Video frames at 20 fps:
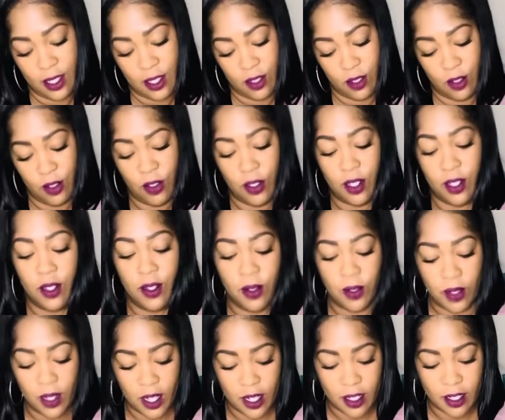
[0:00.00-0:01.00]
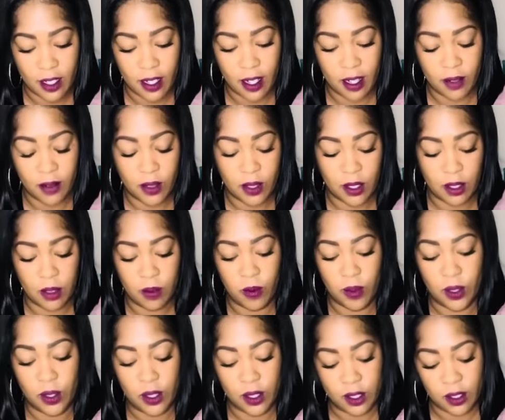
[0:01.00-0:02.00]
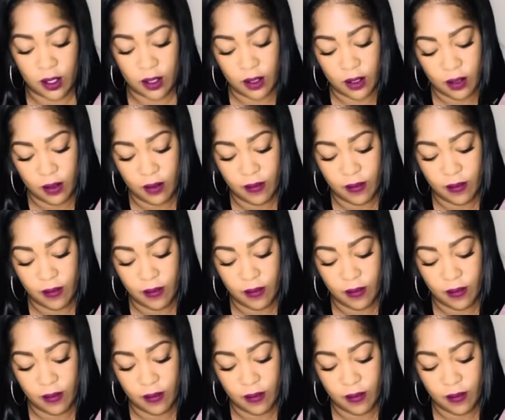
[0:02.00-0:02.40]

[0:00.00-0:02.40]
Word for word: You're in no contact with this person.